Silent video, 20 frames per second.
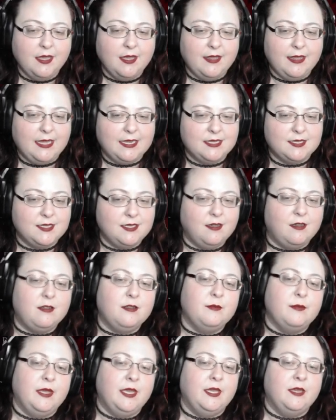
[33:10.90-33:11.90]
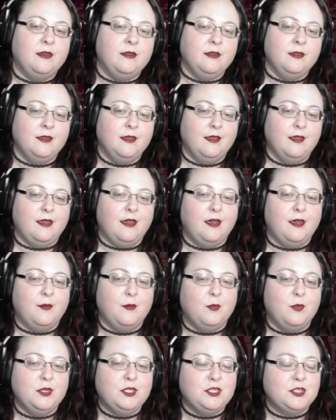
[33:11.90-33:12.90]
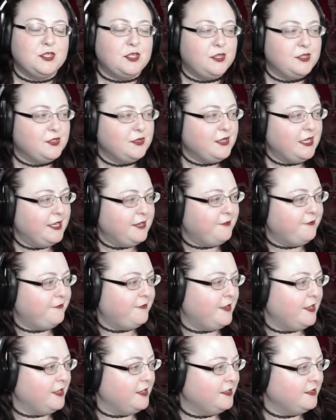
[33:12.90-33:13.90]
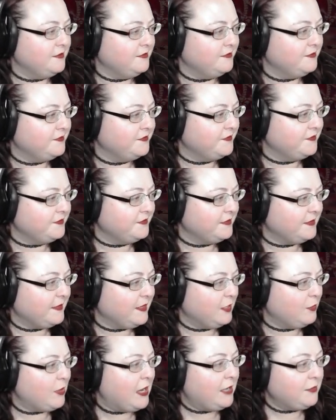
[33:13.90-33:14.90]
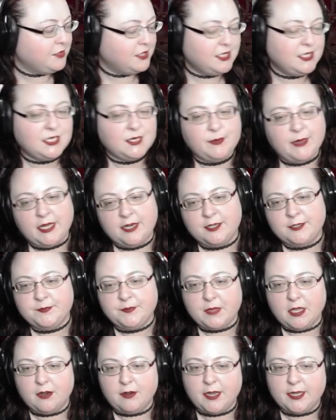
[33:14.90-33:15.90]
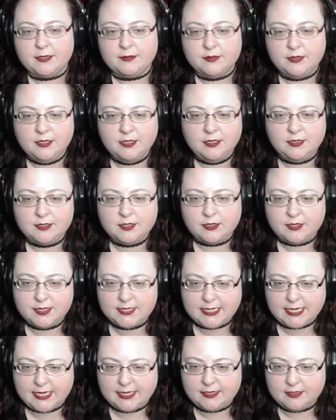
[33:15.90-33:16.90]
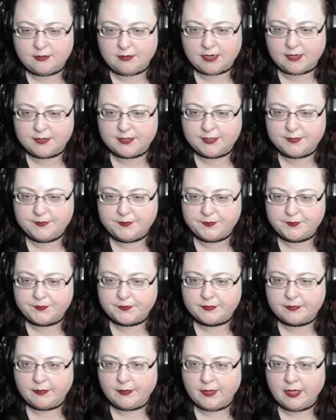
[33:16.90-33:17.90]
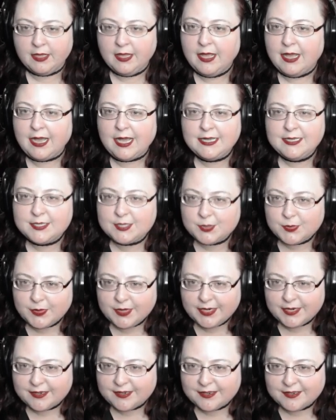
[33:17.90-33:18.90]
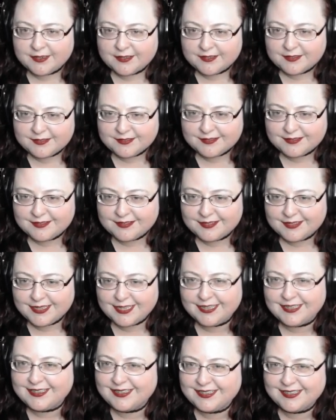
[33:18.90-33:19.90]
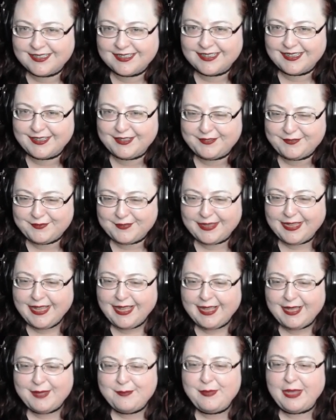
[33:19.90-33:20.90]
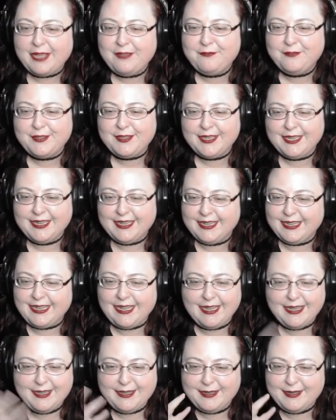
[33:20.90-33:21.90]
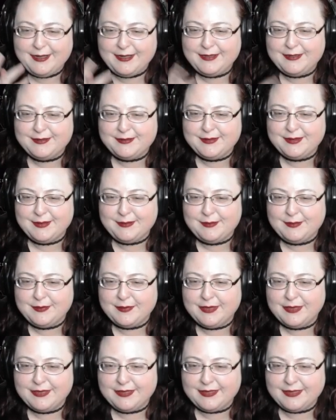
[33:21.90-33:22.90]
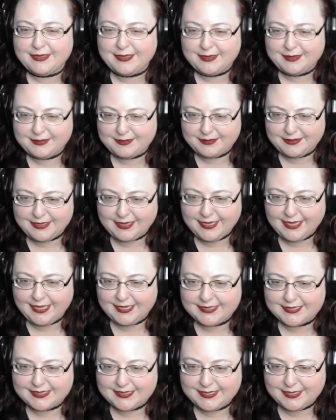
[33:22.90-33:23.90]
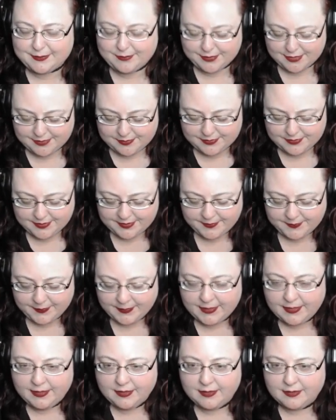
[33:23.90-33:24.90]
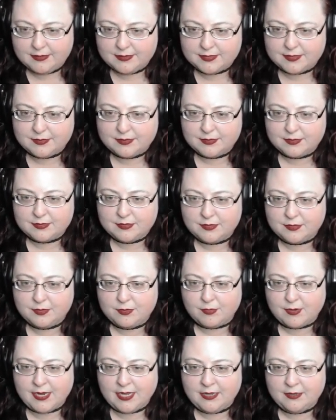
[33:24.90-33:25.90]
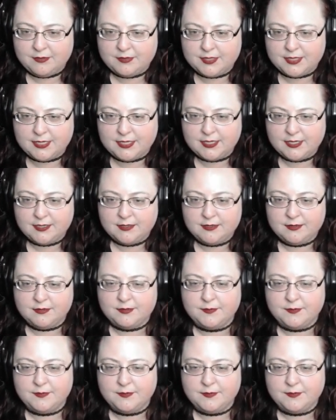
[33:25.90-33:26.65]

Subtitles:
That is the alt Bane, which is also kind of fun. Grounded is better. All right, so let's add in Grounded. I swear, I feel like I can't see it properly. So I just go Grounded,